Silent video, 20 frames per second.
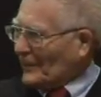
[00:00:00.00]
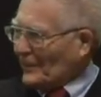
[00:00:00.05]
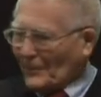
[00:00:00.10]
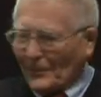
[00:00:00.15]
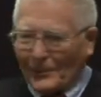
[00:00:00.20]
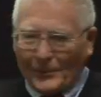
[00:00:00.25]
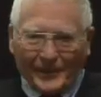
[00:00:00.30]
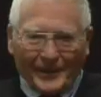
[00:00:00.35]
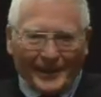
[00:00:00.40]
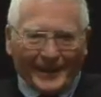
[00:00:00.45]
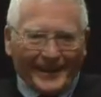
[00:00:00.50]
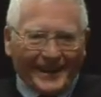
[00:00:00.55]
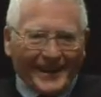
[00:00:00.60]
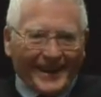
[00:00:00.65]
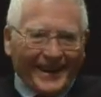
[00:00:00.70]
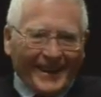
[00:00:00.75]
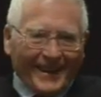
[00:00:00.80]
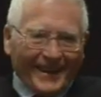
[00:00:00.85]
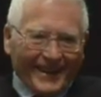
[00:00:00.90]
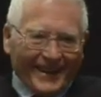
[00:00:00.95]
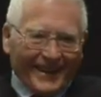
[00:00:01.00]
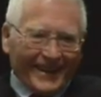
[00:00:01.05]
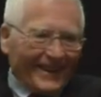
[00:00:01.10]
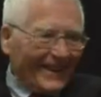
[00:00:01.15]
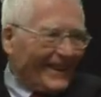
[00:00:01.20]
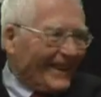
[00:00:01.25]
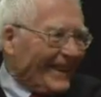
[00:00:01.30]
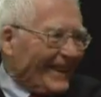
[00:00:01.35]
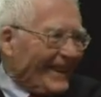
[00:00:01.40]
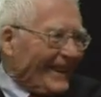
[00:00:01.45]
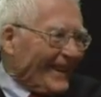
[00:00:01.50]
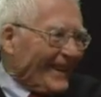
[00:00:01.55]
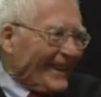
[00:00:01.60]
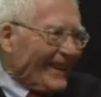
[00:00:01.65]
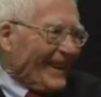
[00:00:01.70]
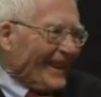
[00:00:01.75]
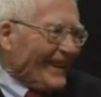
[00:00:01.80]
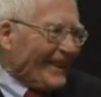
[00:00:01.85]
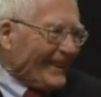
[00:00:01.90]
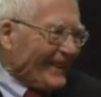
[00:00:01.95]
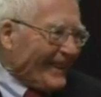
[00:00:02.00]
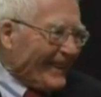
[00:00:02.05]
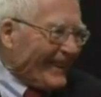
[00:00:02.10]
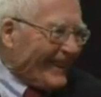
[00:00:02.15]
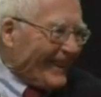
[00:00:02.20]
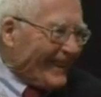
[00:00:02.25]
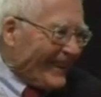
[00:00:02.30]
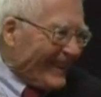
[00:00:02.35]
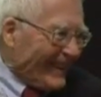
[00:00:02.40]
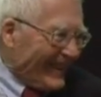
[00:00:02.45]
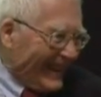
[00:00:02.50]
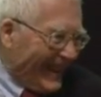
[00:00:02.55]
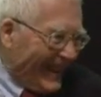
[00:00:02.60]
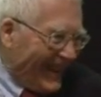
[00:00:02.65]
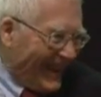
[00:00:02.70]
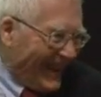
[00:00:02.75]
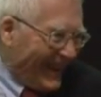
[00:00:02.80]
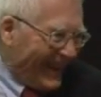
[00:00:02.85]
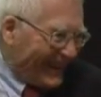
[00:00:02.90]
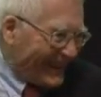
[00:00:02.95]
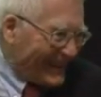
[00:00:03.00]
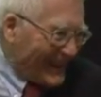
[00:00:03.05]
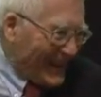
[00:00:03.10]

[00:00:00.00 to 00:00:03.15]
this morning. Many of these people will have got up too early and travelled too far.